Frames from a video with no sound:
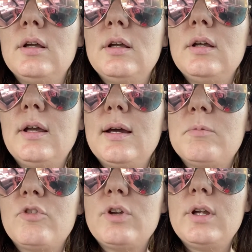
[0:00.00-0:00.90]
yeah i'm
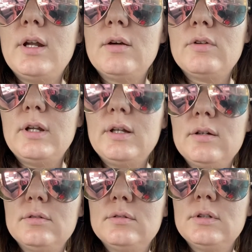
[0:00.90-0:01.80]
freaking out right now
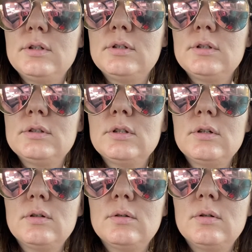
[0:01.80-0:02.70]
so